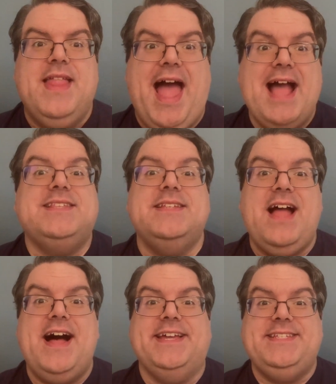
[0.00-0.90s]
As an
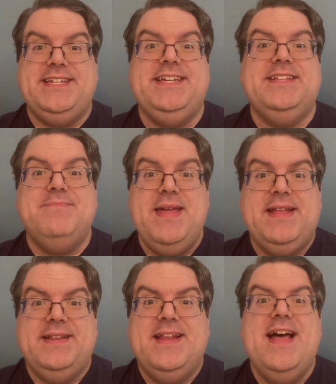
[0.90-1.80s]
IT
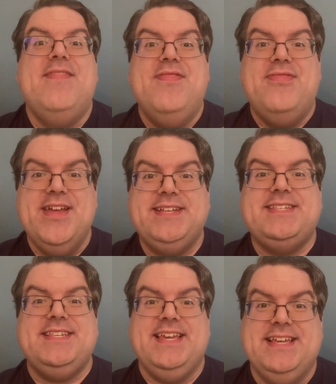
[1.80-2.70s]
admin,
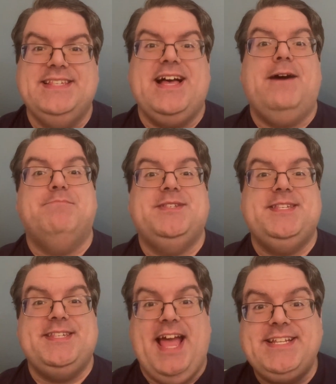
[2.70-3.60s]
this is
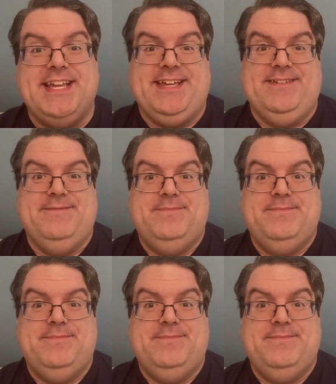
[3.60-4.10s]
upsetting.